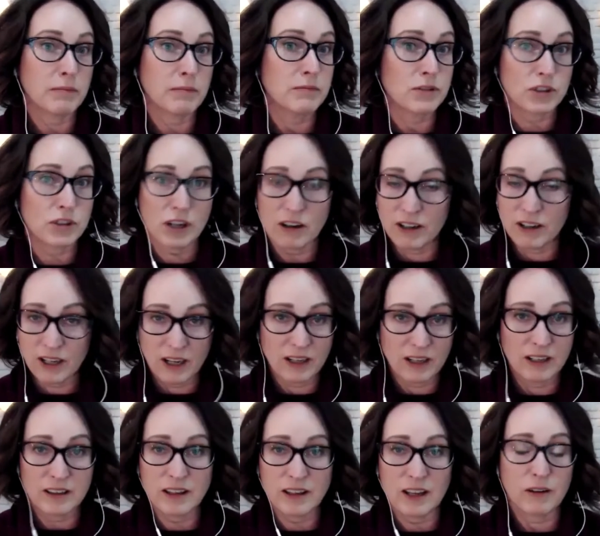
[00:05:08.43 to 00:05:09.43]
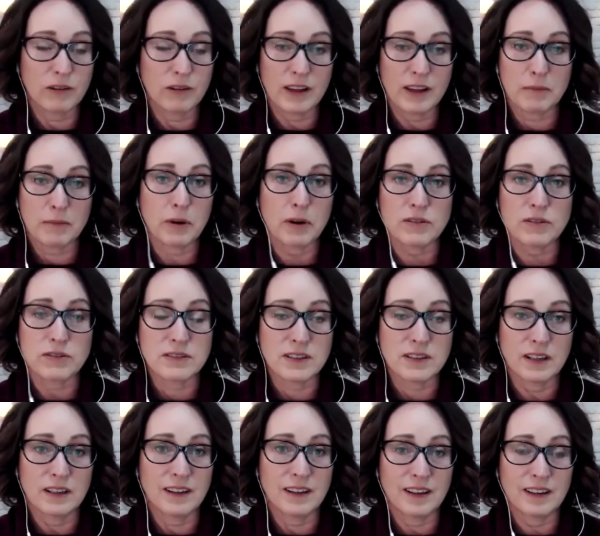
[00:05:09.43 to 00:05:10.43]
sharing anything, without
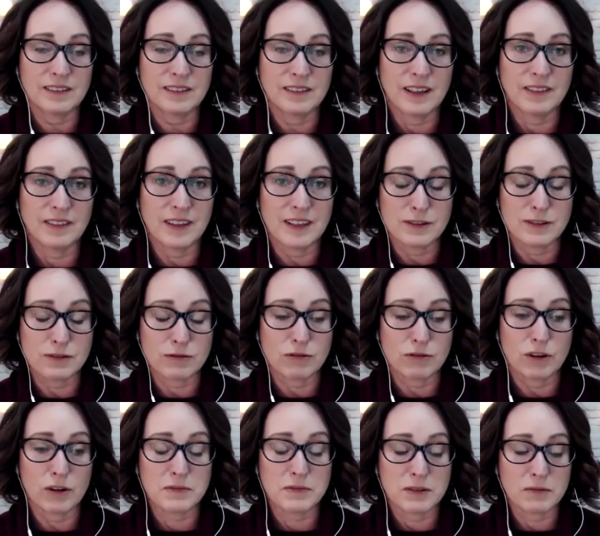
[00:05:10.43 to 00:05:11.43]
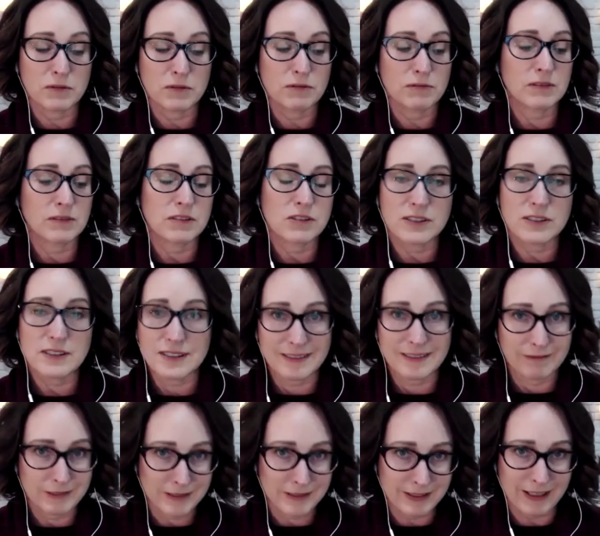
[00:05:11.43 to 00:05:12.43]
posting in these groups, and we'll
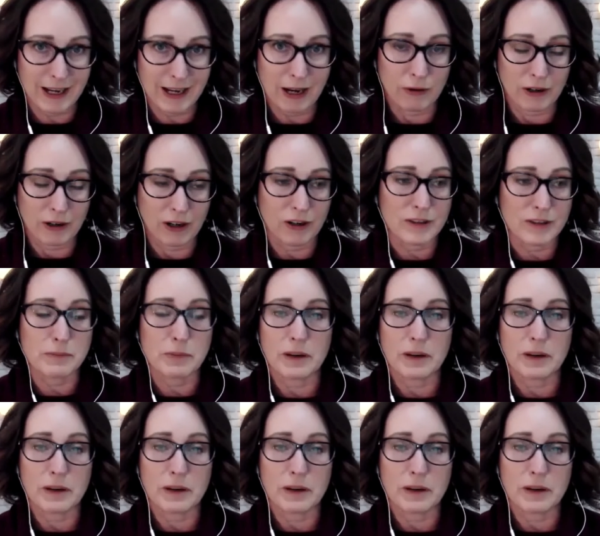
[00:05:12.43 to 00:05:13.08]
just see how it goes.